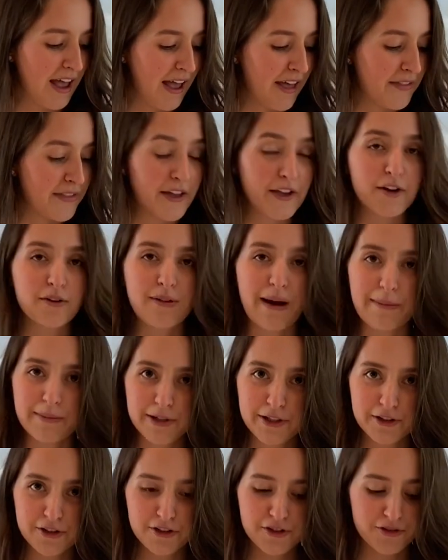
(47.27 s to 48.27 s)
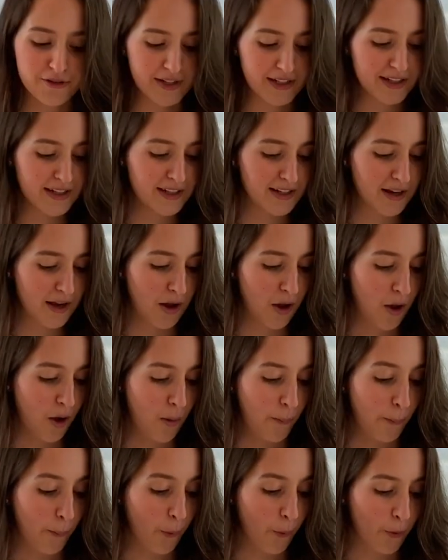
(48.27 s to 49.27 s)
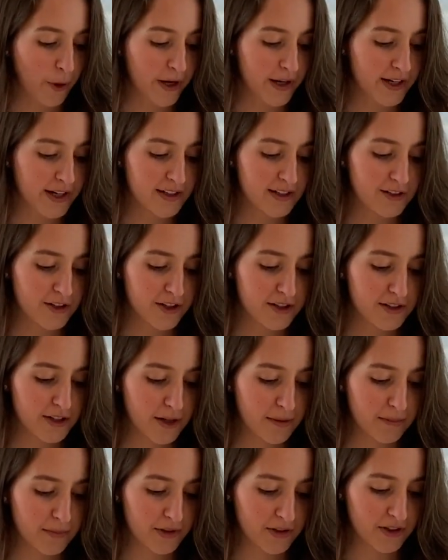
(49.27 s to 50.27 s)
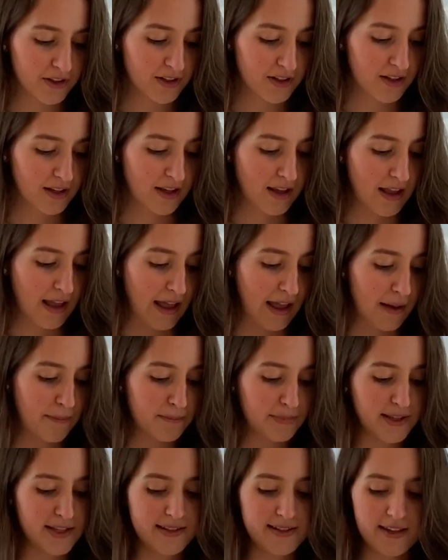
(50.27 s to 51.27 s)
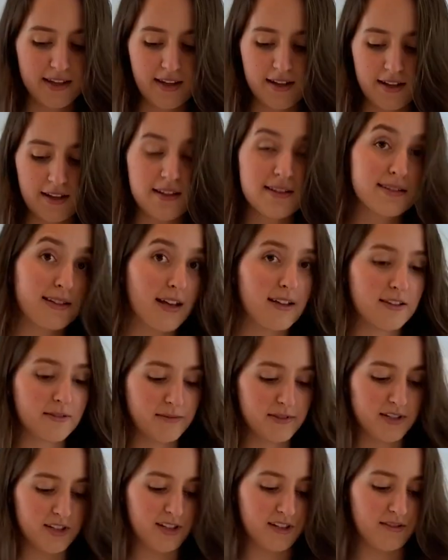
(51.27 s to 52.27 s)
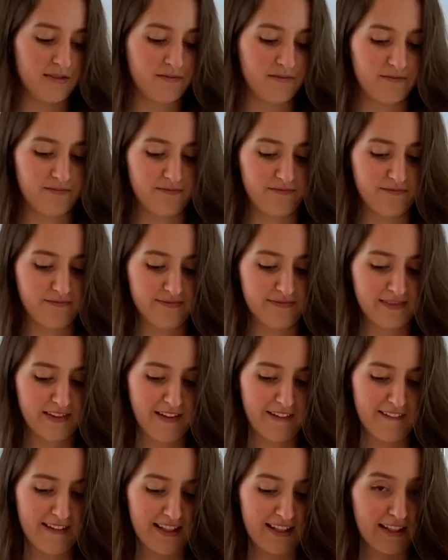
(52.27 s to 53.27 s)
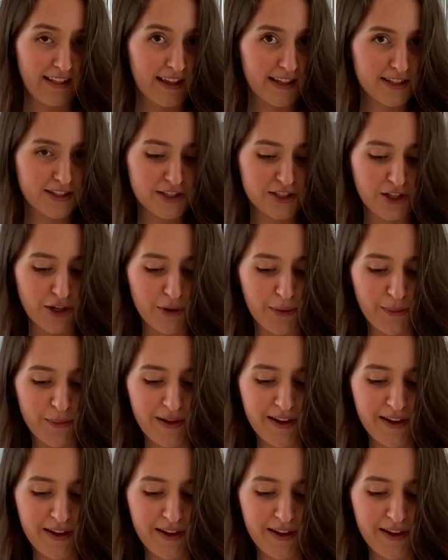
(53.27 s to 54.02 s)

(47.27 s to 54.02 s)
and then grabbing your drink, pouring it in our tumbler, and placing it inside the machine, like so.